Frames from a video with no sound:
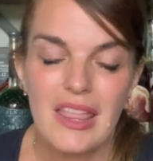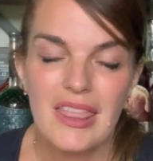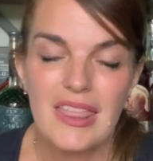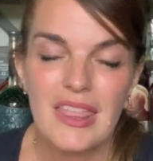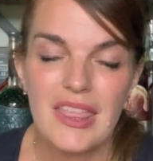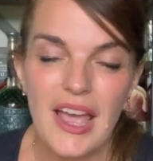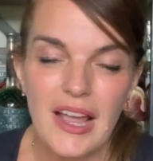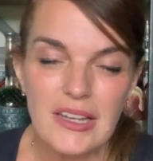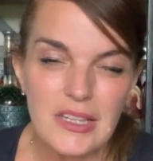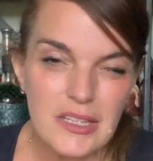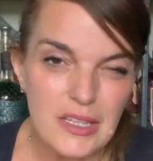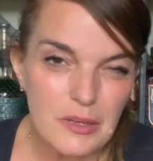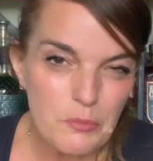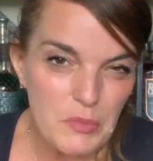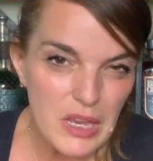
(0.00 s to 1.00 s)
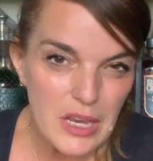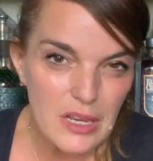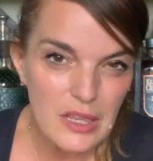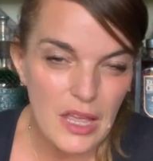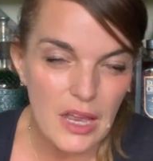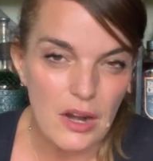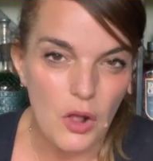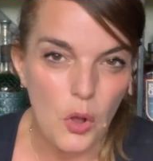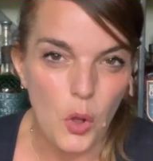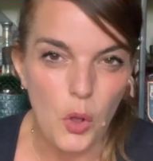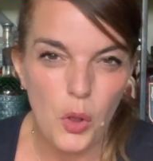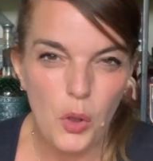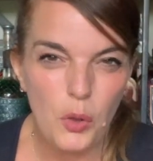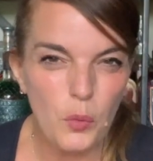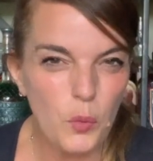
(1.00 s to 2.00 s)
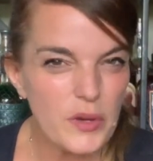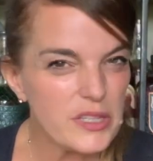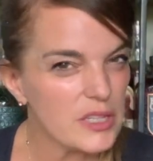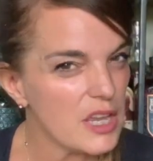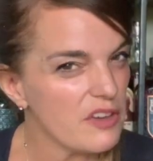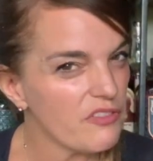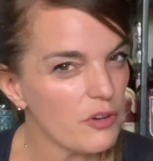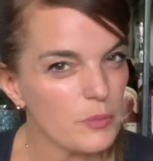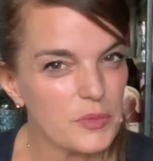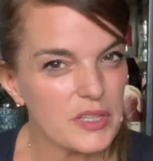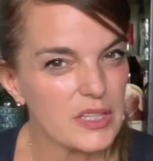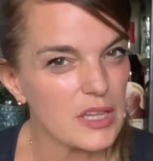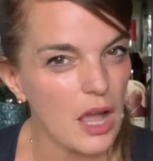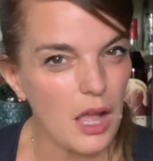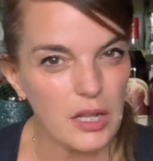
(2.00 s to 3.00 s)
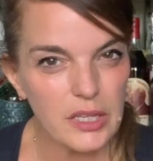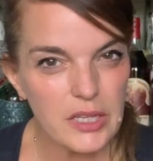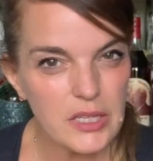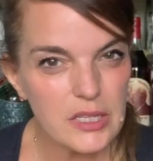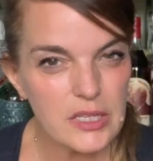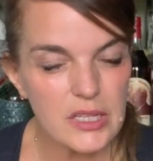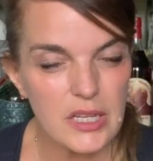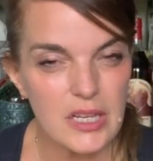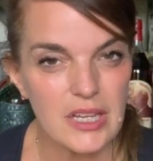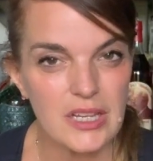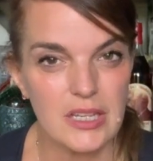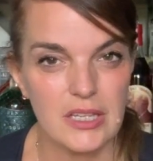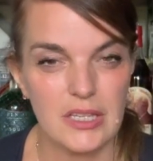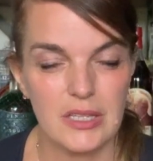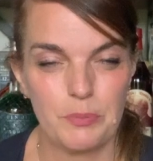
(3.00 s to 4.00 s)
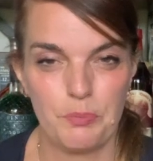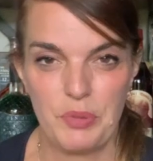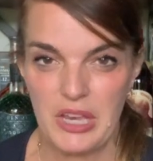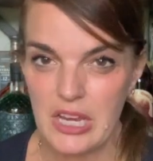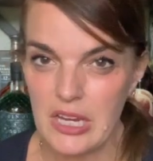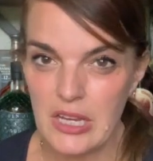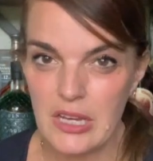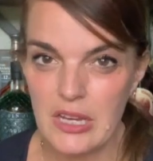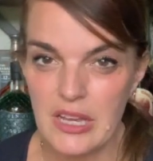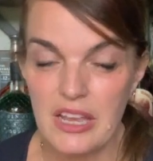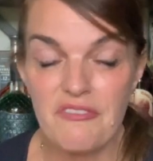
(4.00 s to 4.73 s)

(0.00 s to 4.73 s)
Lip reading: That doesn't mean that all whiskey from Scotland is peated.